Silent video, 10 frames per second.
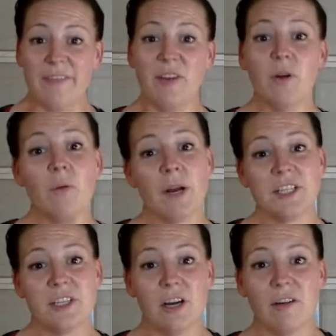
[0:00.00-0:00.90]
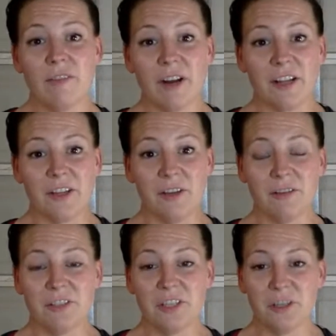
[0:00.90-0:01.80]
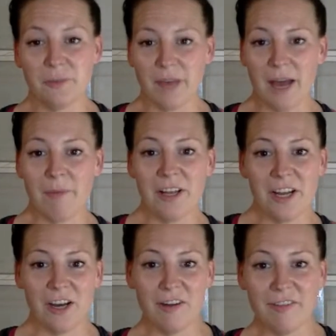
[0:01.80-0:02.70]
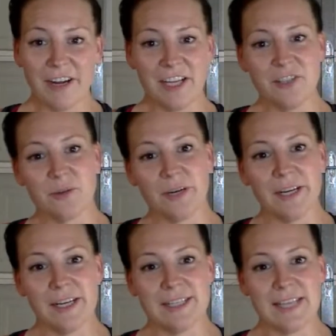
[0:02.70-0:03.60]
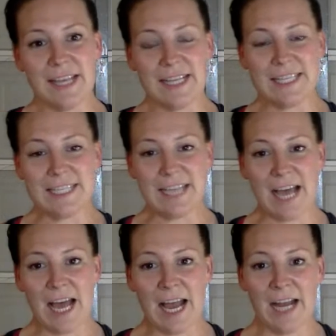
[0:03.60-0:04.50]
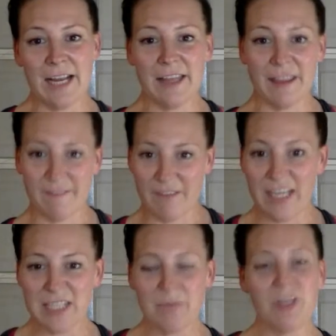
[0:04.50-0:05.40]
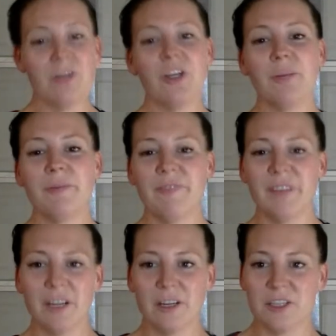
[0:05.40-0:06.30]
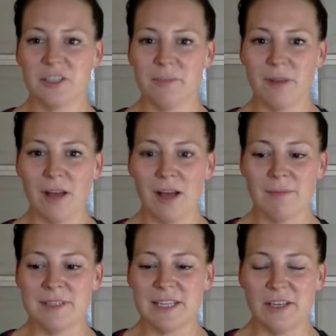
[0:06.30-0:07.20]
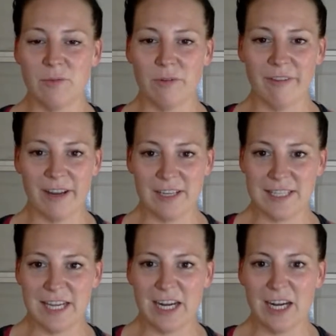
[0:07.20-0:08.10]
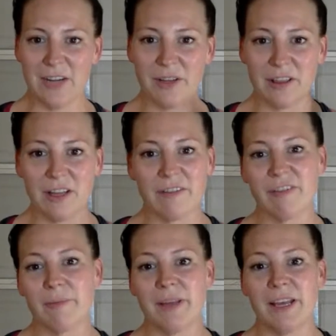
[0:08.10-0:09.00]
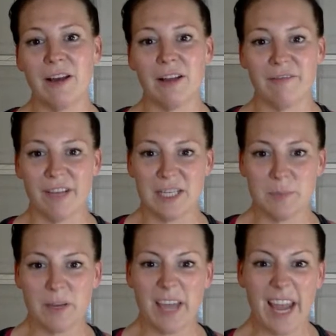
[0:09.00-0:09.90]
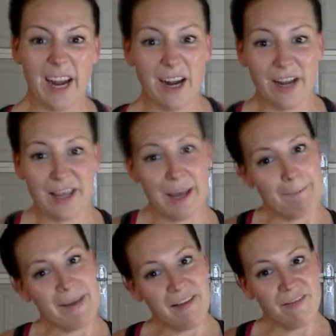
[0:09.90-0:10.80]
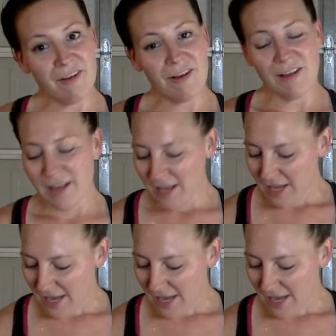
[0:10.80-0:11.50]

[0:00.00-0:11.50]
If you are watching over on YouTube, come on over and join us inside the Facebook group, Fit Christian Moms. You will find us there. You can look for me on Facebook, Erica Bevel.